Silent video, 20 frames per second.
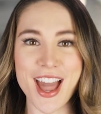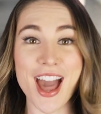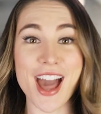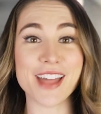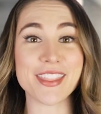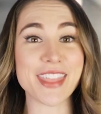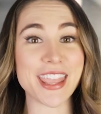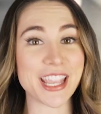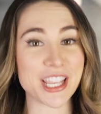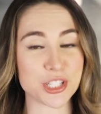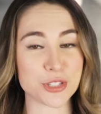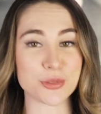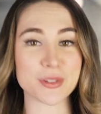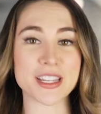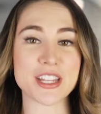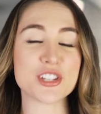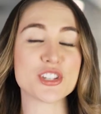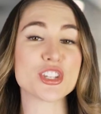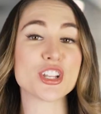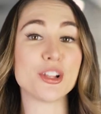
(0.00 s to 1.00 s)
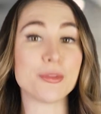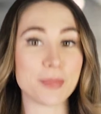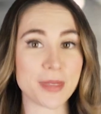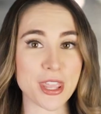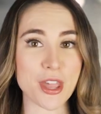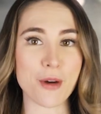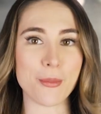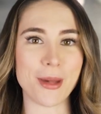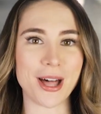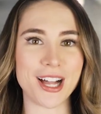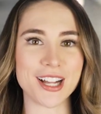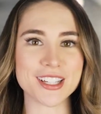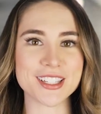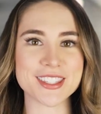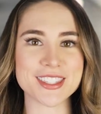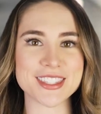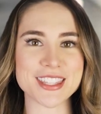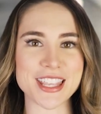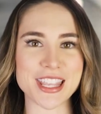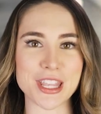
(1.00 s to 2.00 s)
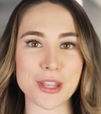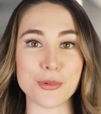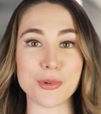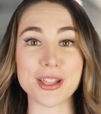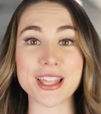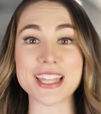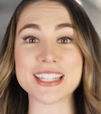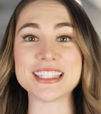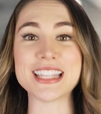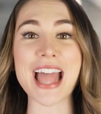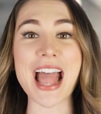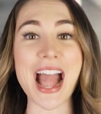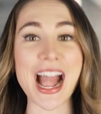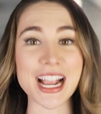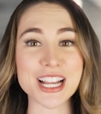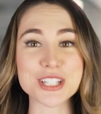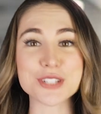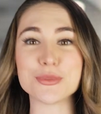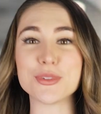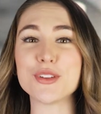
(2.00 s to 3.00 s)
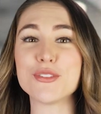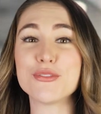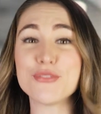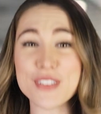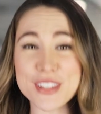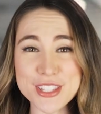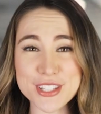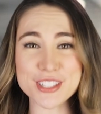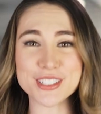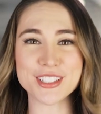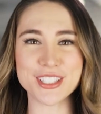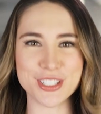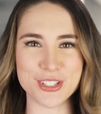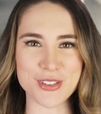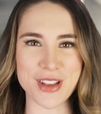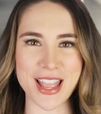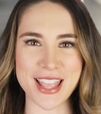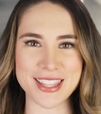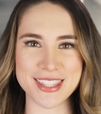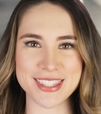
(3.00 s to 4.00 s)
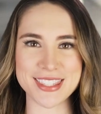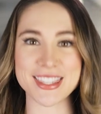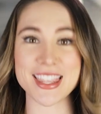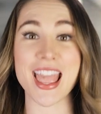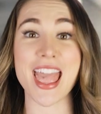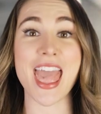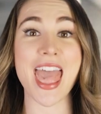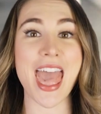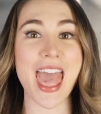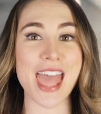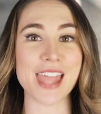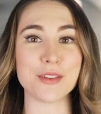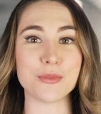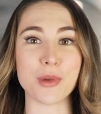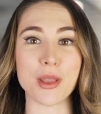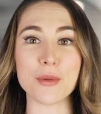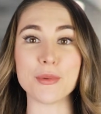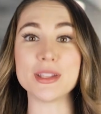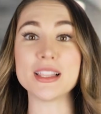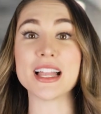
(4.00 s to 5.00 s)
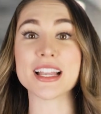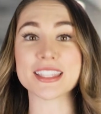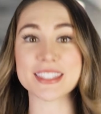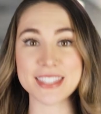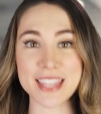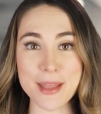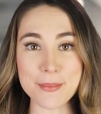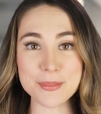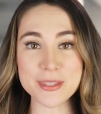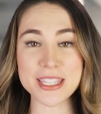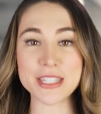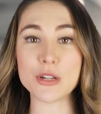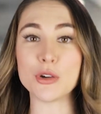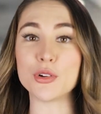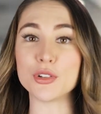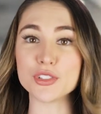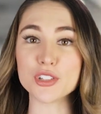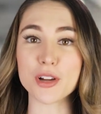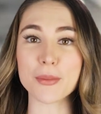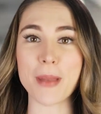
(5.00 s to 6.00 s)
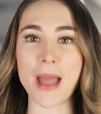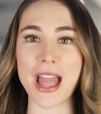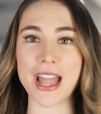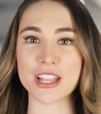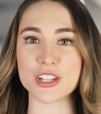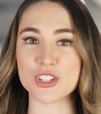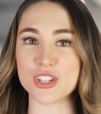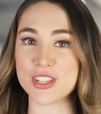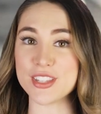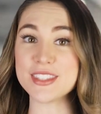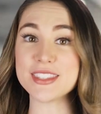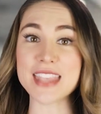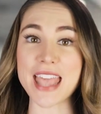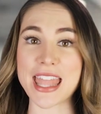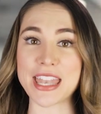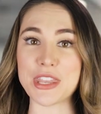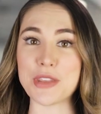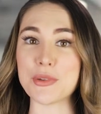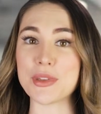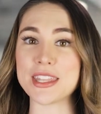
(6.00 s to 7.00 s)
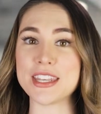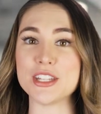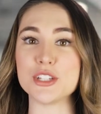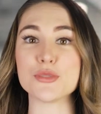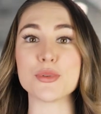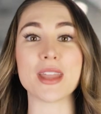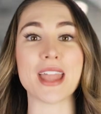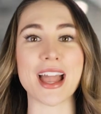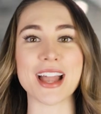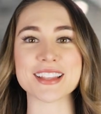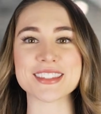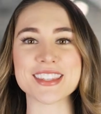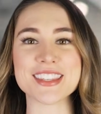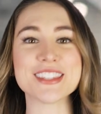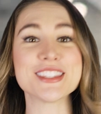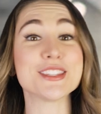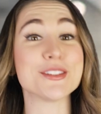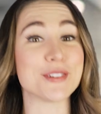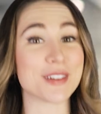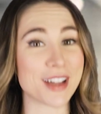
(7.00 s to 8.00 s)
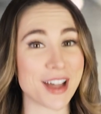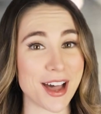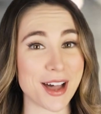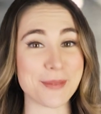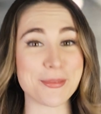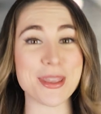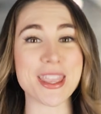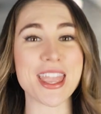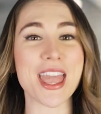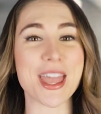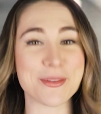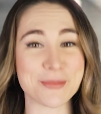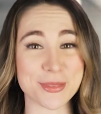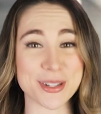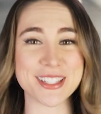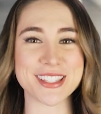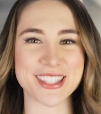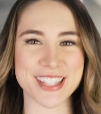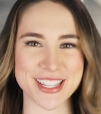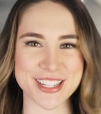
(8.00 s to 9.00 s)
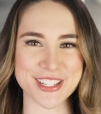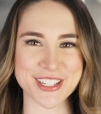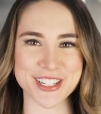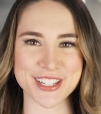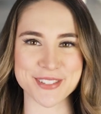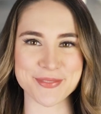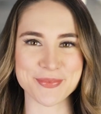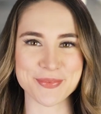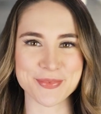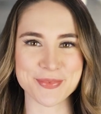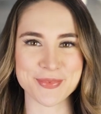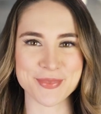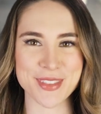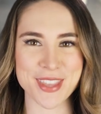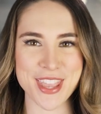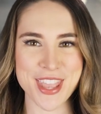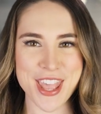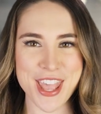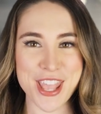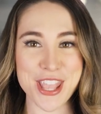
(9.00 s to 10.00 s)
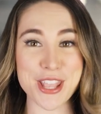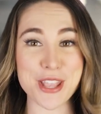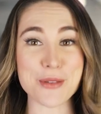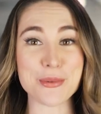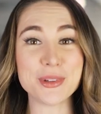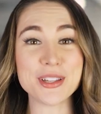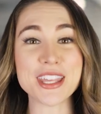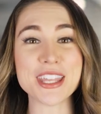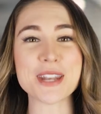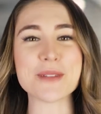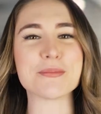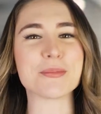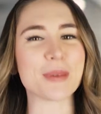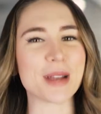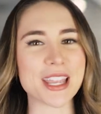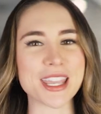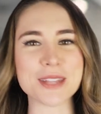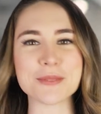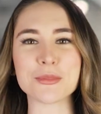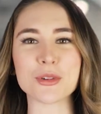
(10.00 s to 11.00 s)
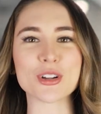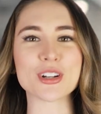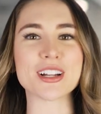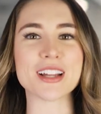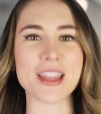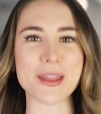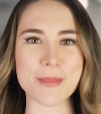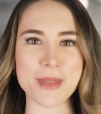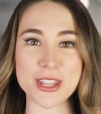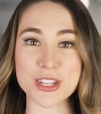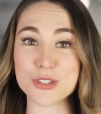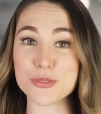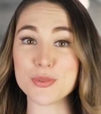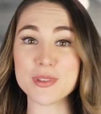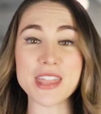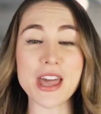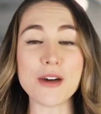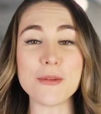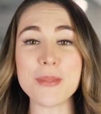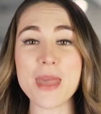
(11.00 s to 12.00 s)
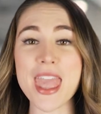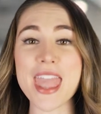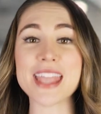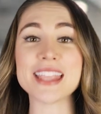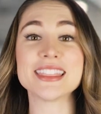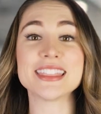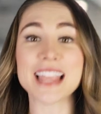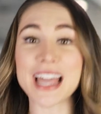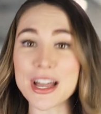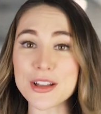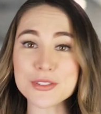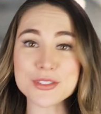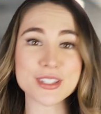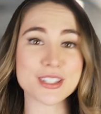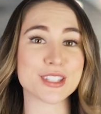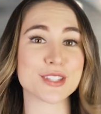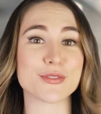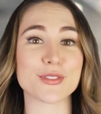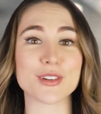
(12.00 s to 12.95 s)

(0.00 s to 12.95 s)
Unlike a traditional P.O. box, you will get an actual physical address, and we will accept and hold your packages, and you can enjoy access to a copy and print center. You will get a brick and mortar image without paying thousands